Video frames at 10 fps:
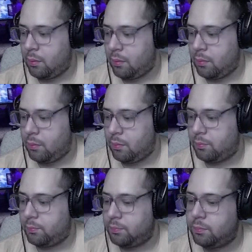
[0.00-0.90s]

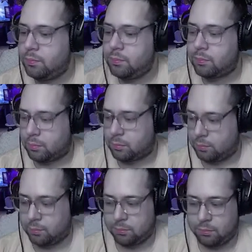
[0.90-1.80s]

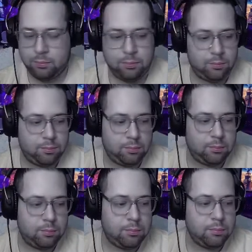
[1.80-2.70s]

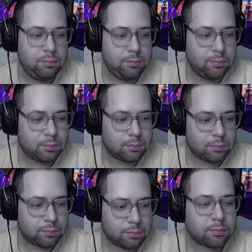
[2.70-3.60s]

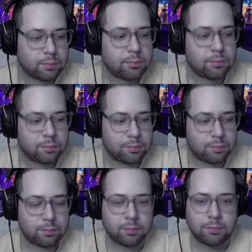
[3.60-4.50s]

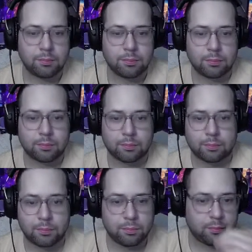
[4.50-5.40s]

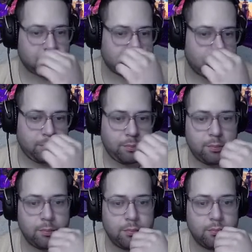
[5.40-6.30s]

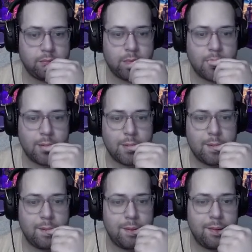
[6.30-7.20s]

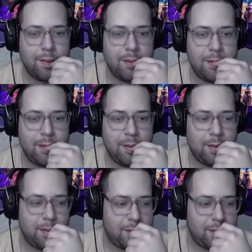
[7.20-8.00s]
This person isn't speaking.